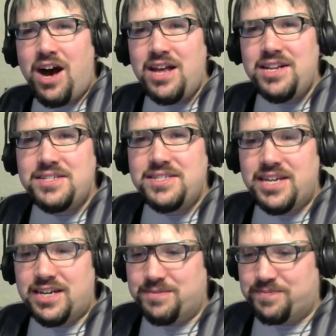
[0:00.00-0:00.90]
I don't
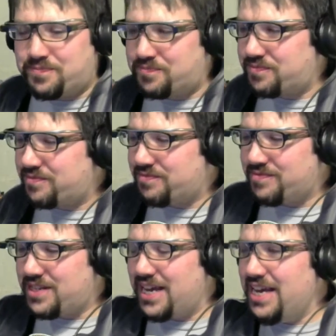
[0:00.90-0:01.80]
even remember that.
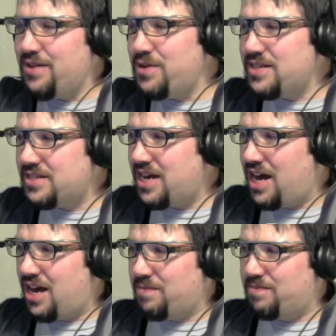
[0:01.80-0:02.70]
It was
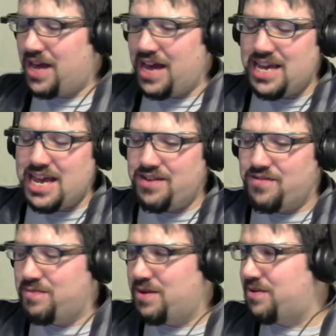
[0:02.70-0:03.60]
um I can't
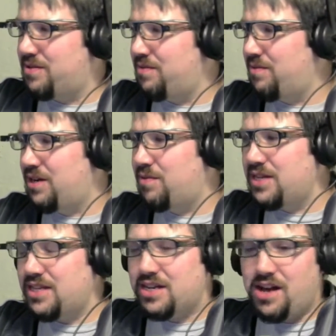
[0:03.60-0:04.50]
even remember like
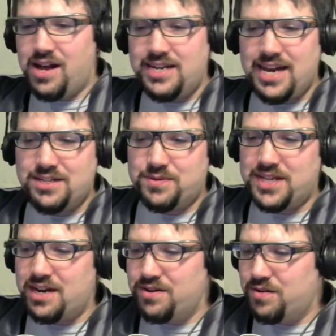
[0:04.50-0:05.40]
what the context
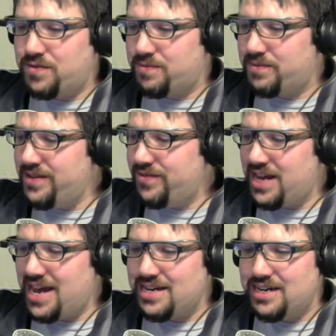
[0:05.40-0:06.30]
was. I don't know if it
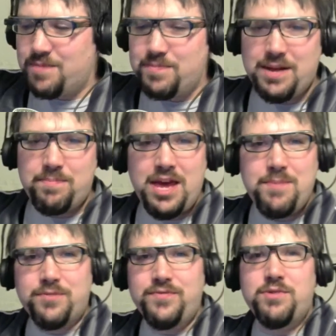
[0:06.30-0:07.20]
even ended up at a
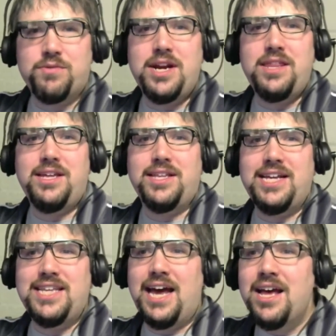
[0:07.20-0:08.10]
pay per view or anything
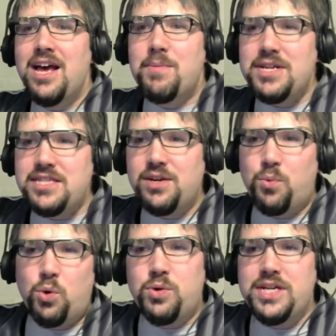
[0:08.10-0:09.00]
like that. But it did
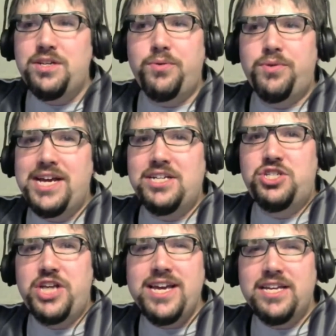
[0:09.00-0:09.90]
roll into like
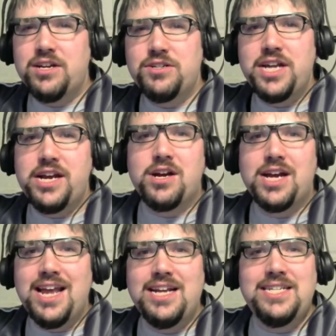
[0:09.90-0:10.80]
Jake and Undertaker
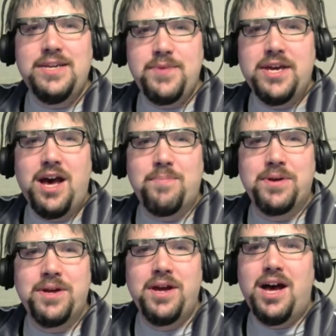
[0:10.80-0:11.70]
kind of teaming
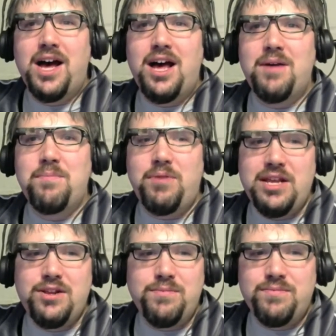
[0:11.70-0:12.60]
up. Um,
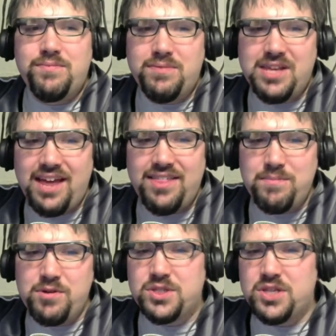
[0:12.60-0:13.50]
in the, kind of
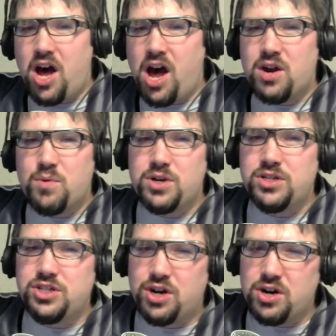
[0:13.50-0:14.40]
the most
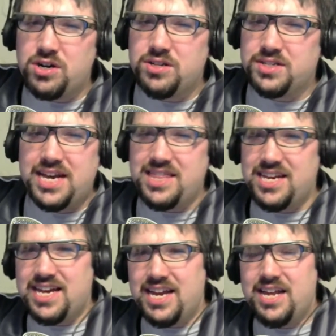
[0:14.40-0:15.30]
awkward turns I
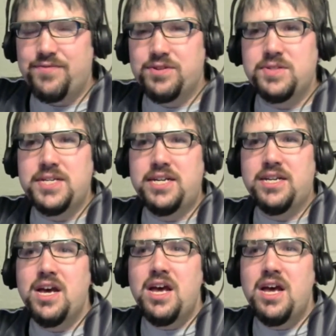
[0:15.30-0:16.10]
think I had ever seen.